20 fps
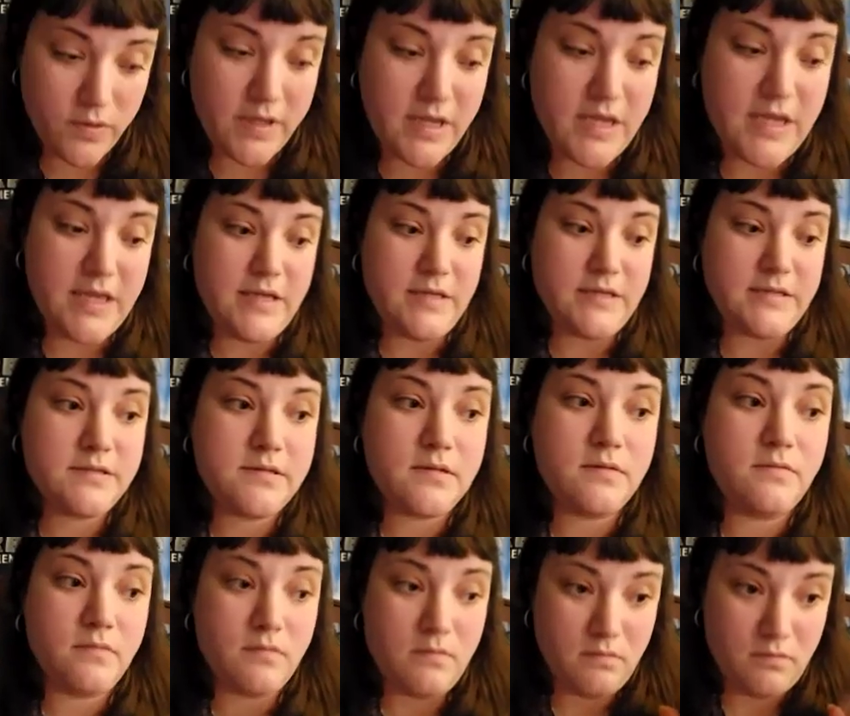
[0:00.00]
it is,
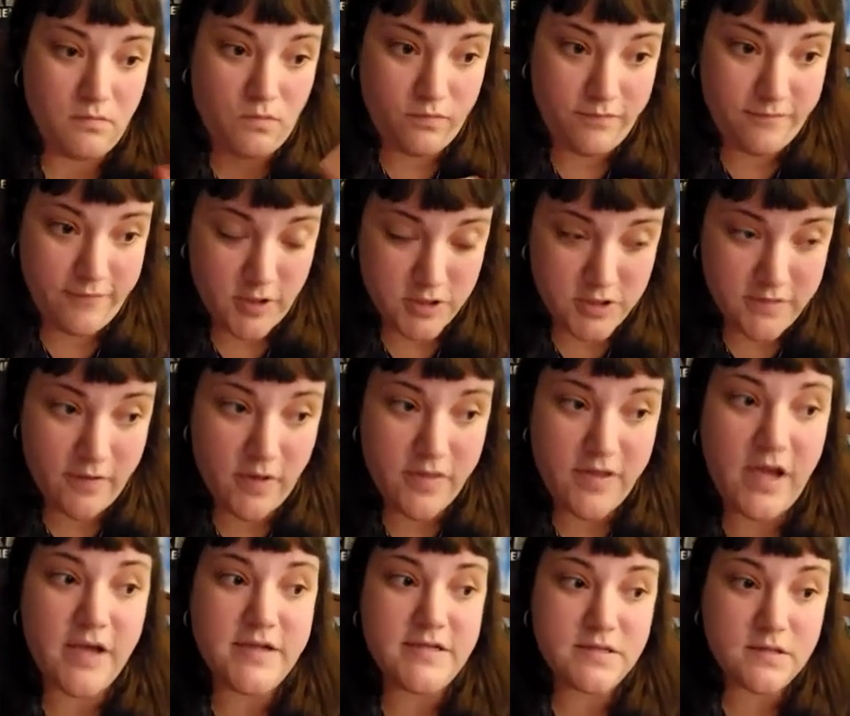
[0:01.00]
first of all,
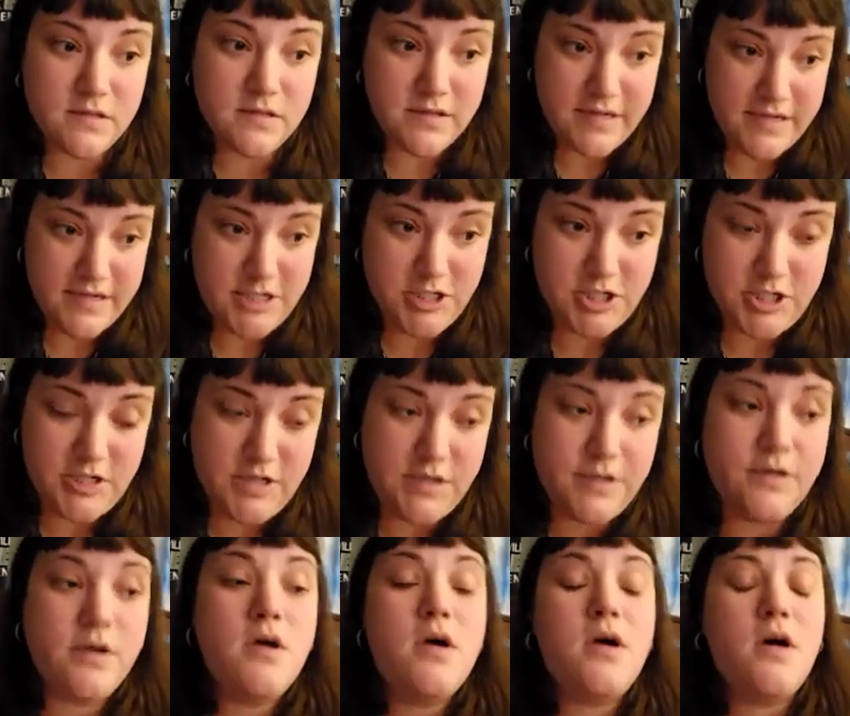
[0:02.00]
the
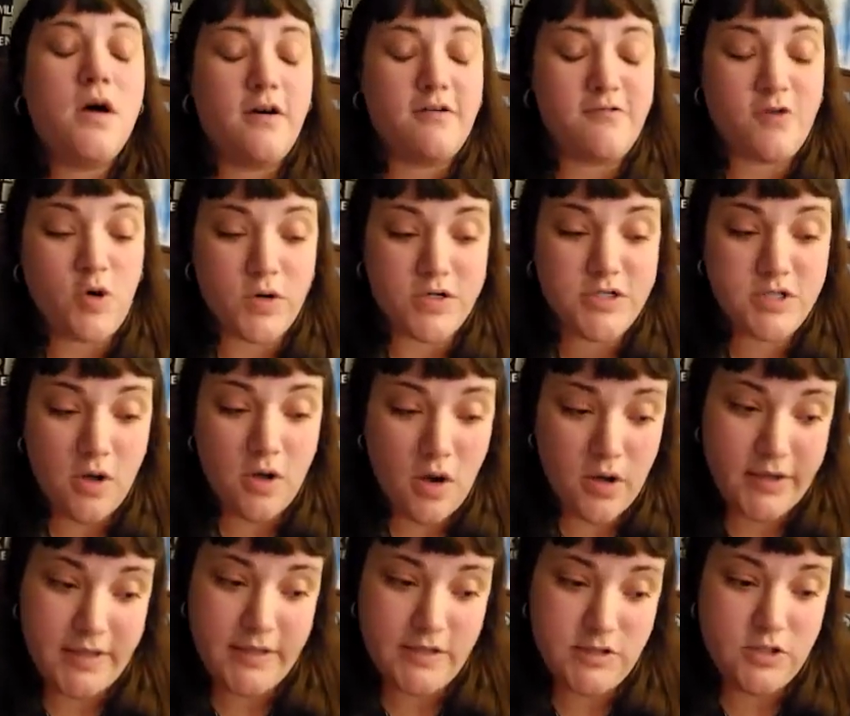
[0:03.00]
isolation, of course,
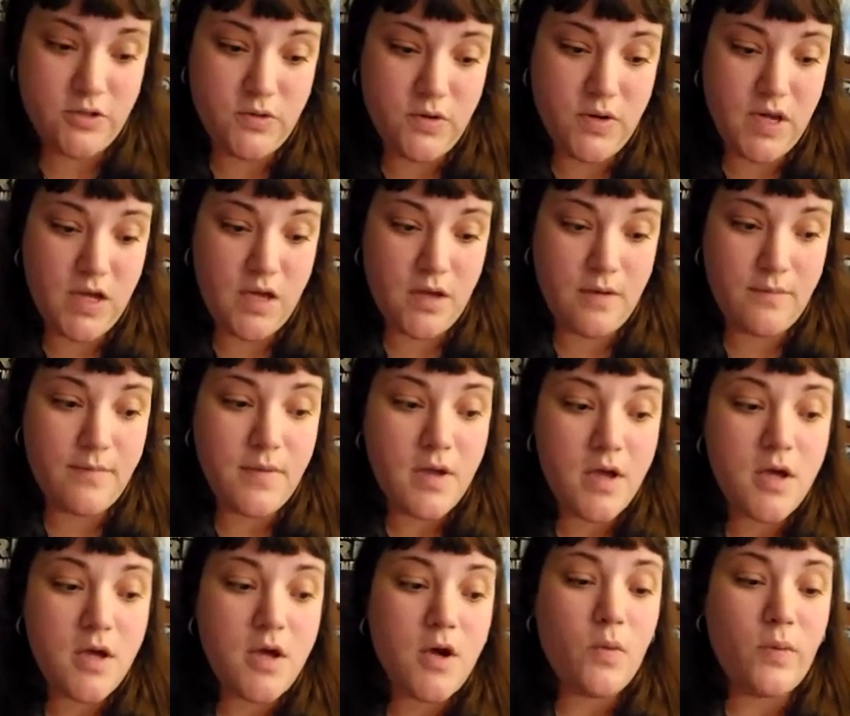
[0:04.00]
talking to him.
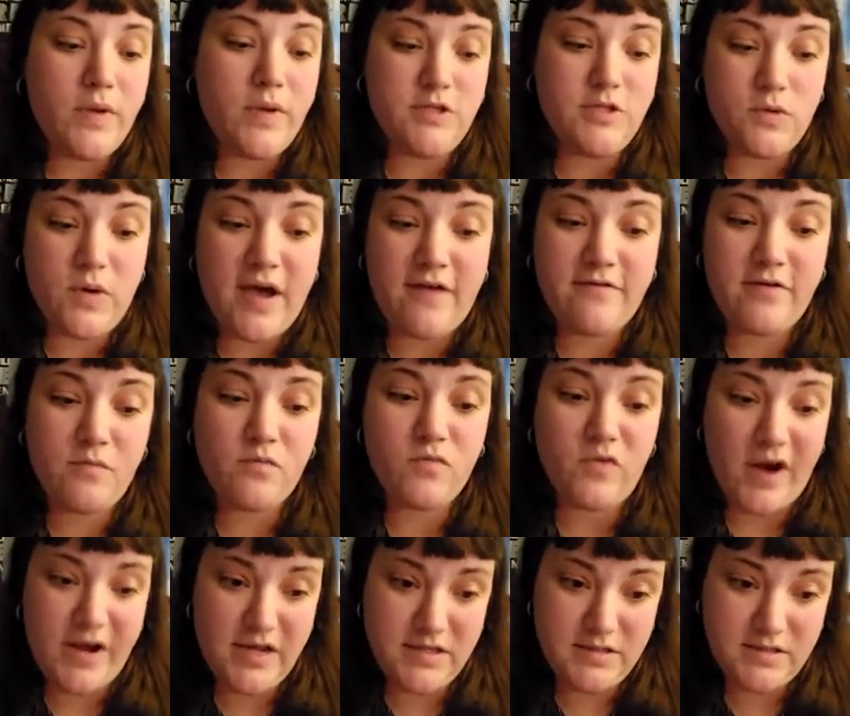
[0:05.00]
We do have him
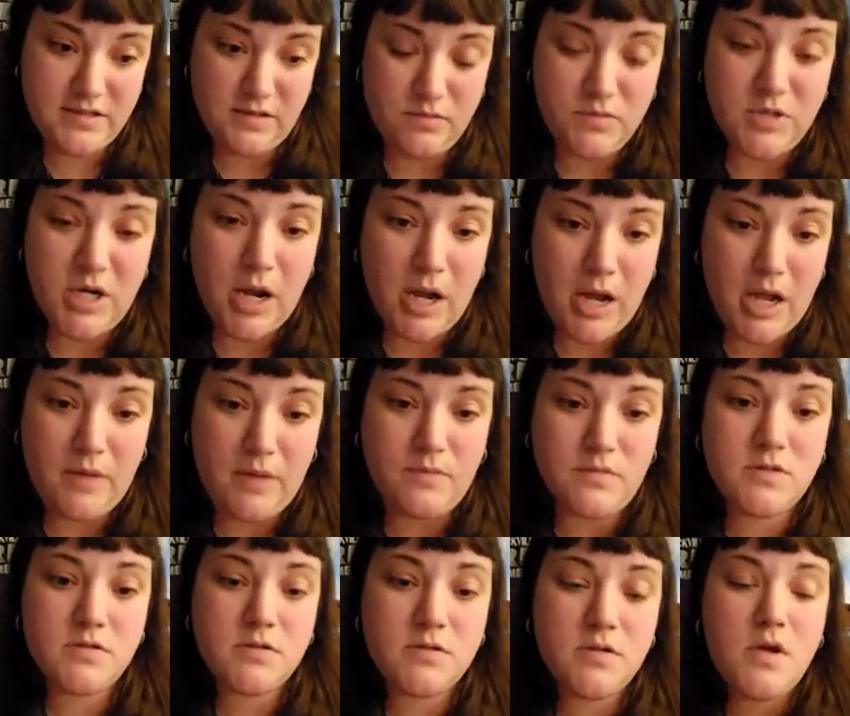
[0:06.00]
write
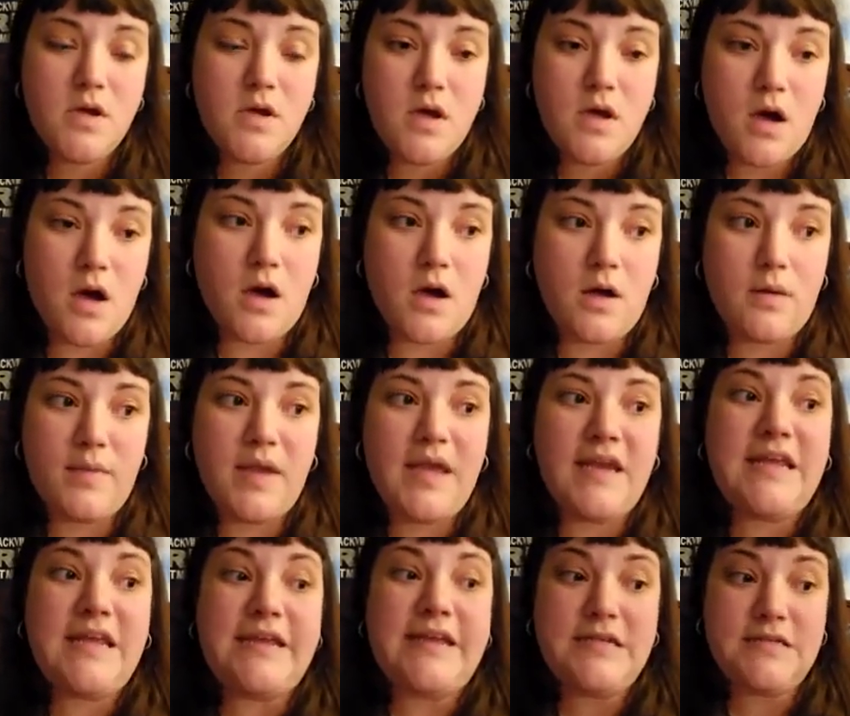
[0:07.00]
sometimes.
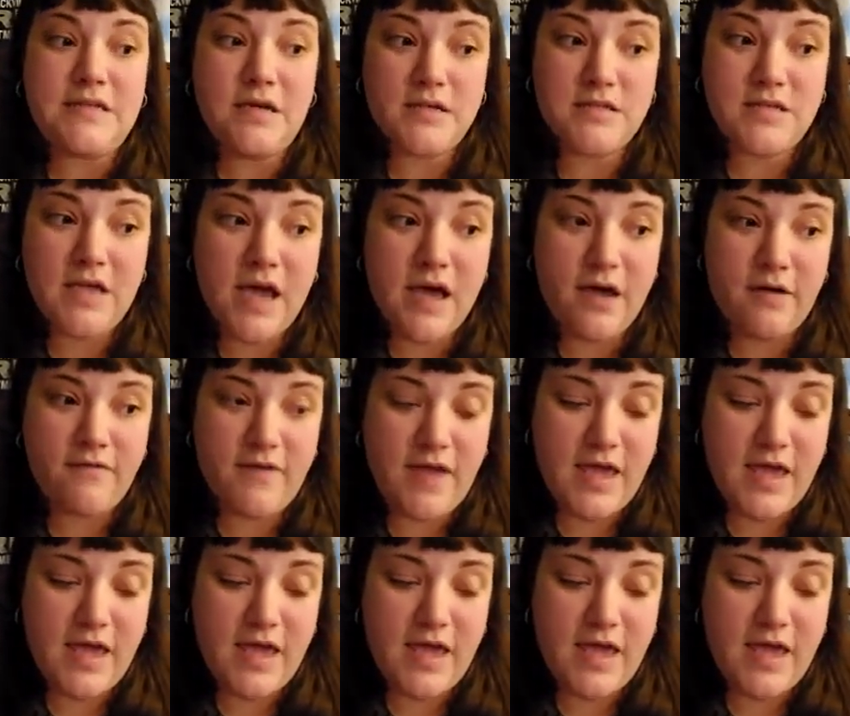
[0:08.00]
And he does have